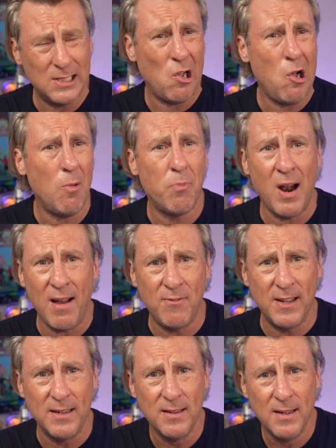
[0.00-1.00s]
It's all
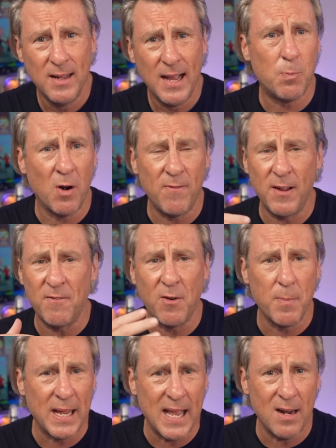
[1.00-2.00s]
profit, and it's perfect
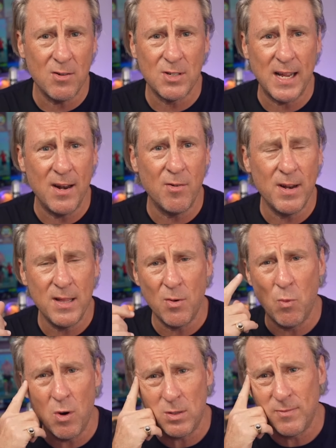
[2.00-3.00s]
for beginners entering
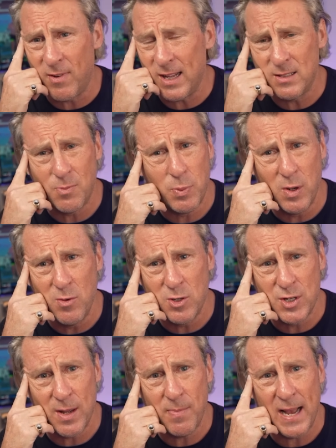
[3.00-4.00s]
the world of
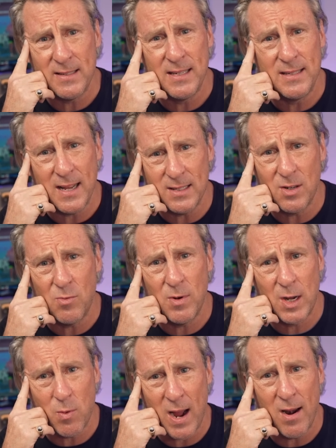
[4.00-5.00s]
entrepreneurship as it doesn't
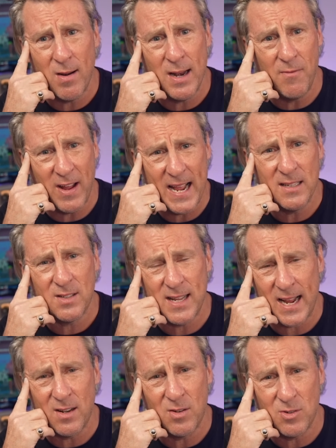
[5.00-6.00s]
require advanced
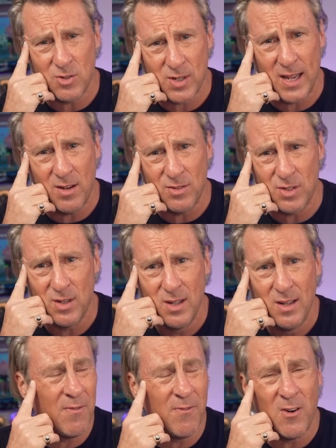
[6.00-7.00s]
technical skills.
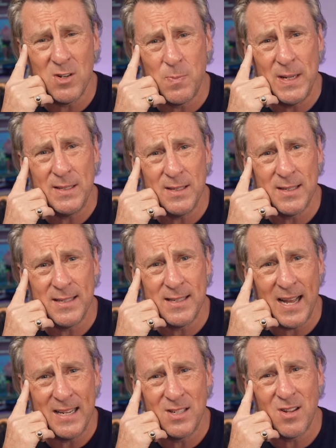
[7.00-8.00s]
One of the first
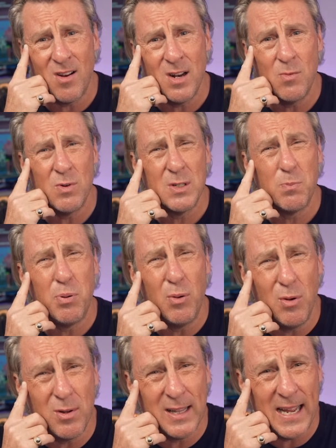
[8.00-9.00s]
businesses I started was
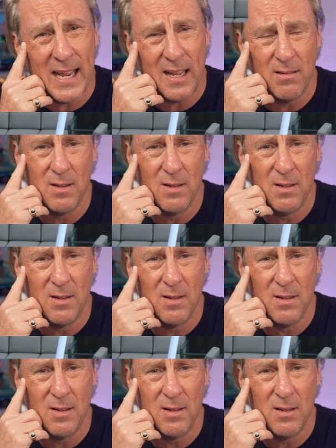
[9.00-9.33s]
pool cleaning.